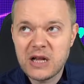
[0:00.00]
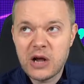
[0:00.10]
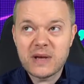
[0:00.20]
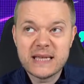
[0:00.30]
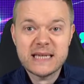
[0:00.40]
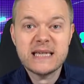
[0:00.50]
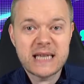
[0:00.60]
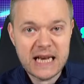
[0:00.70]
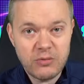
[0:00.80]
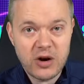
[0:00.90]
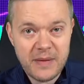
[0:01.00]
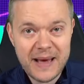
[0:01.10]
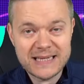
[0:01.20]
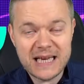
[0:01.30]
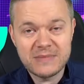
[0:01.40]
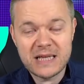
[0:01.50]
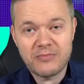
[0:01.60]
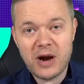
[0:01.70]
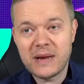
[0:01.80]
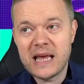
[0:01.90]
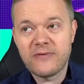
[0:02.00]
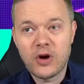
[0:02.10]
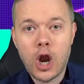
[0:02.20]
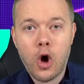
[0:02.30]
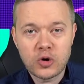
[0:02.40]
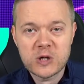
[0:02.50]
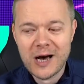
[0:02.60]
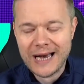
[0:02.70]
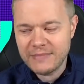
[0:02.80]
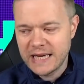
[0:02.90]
you know, consistently one of the best teams in the Premier League for a long time.